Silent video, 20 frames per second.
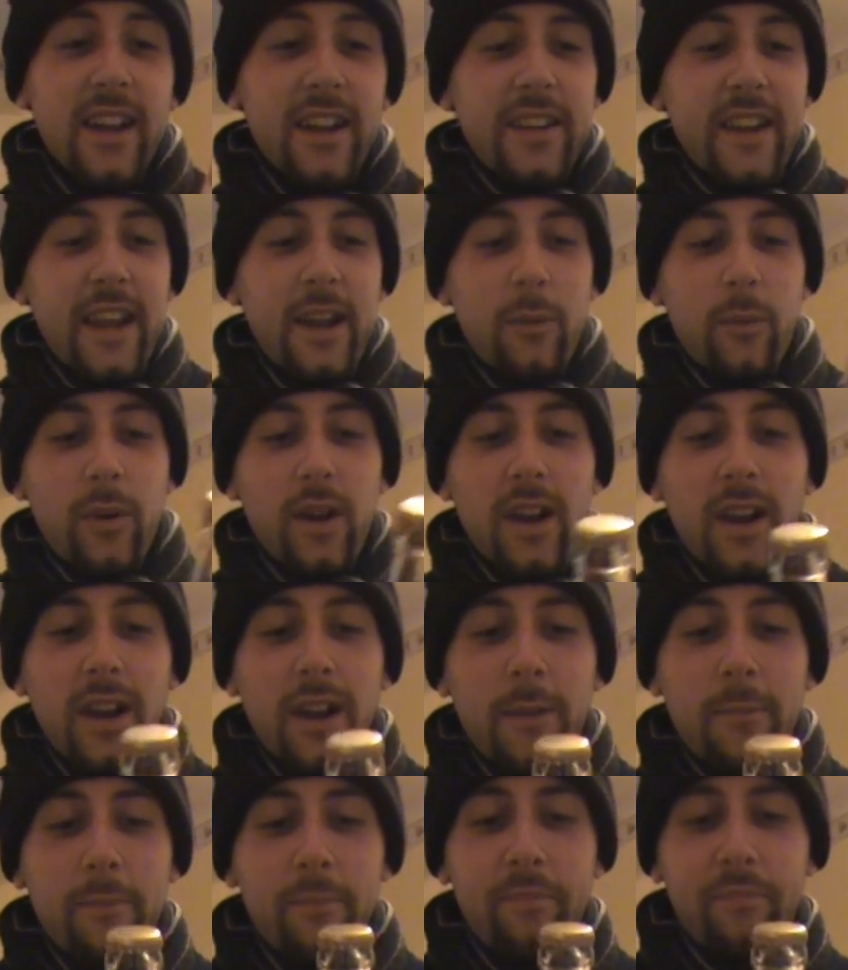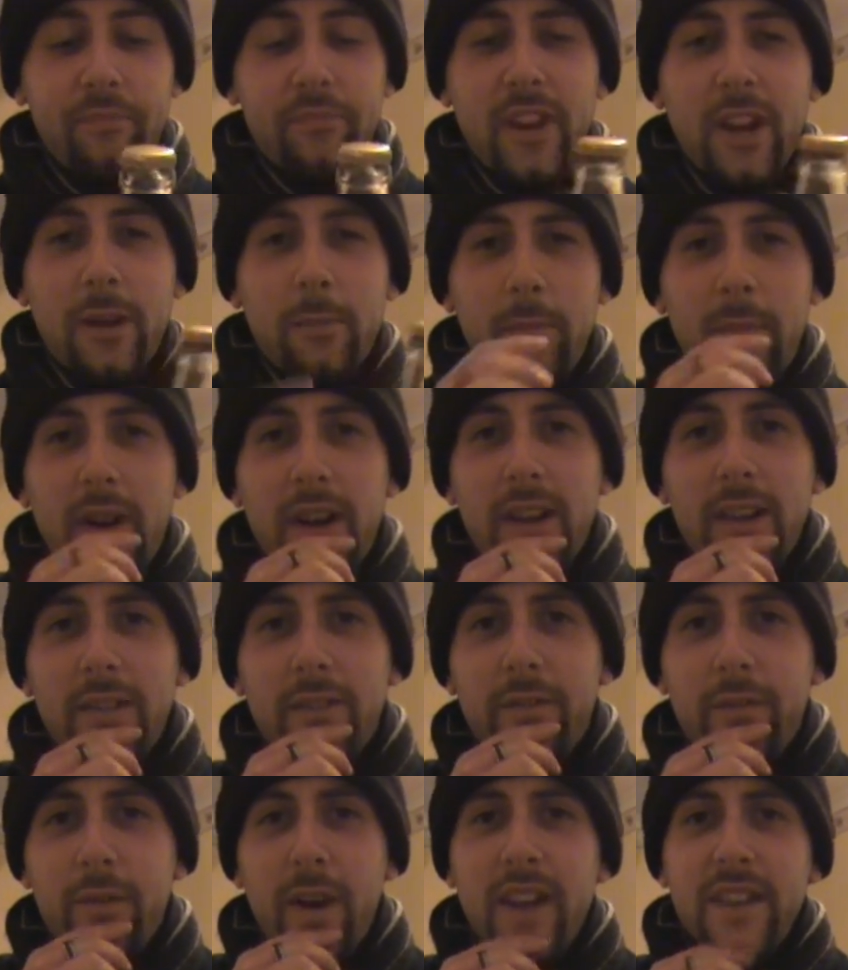Now, um, my
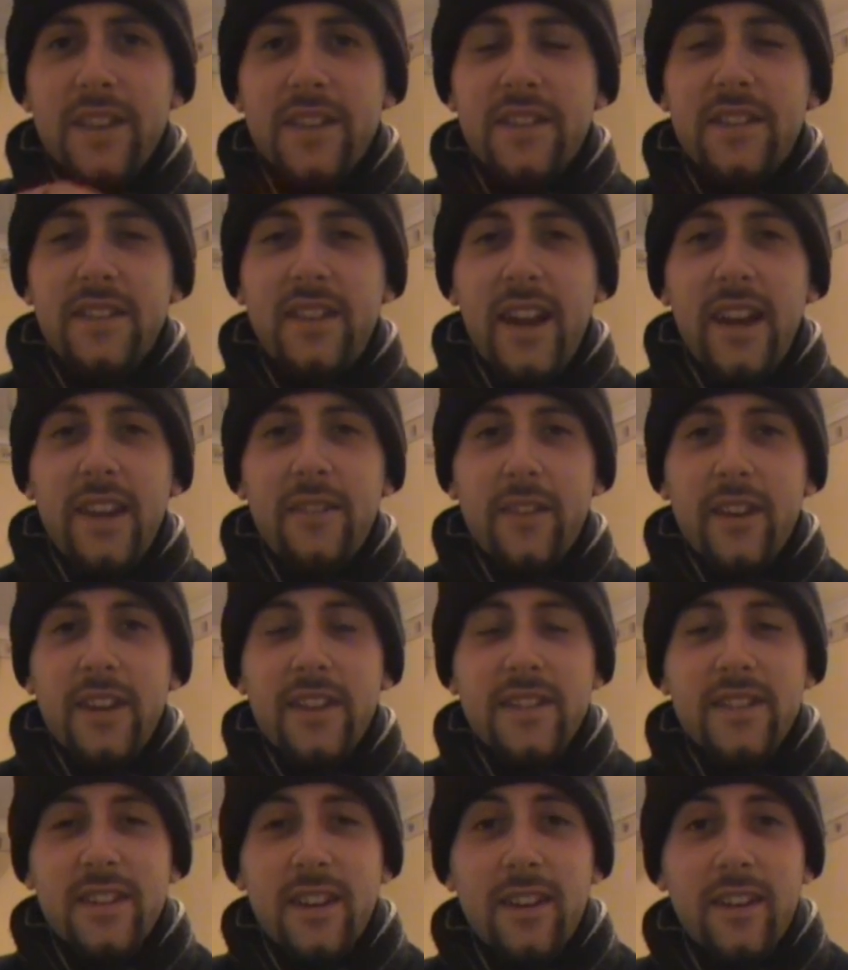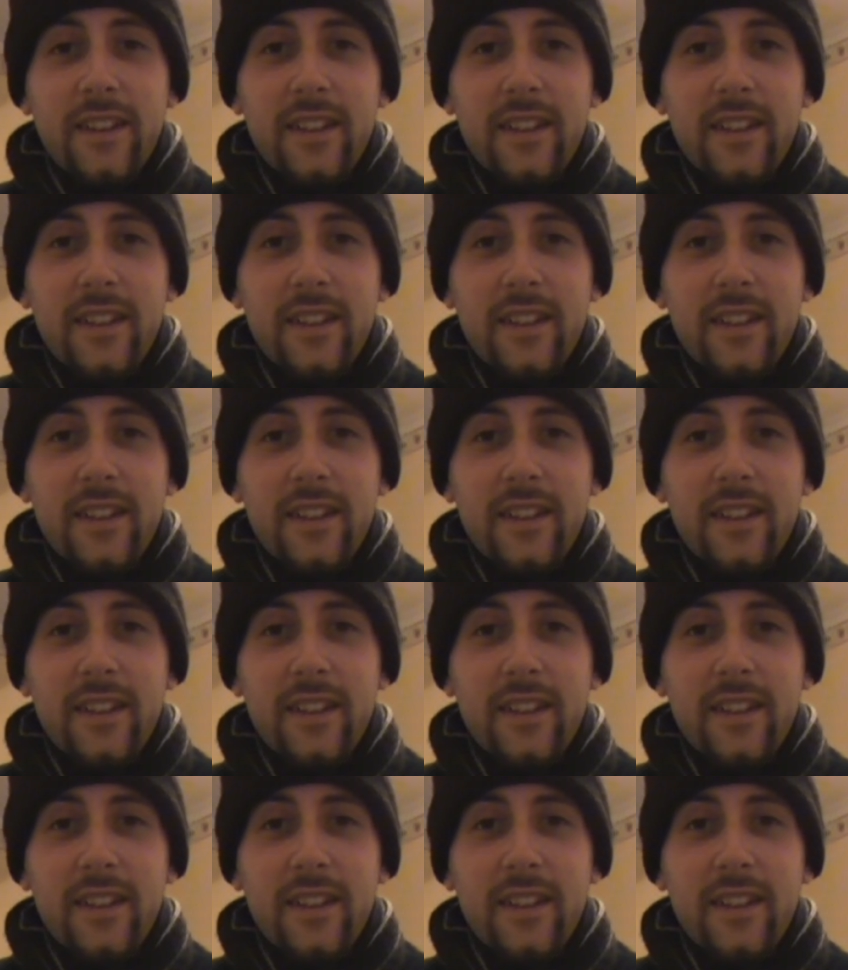friend David, uh,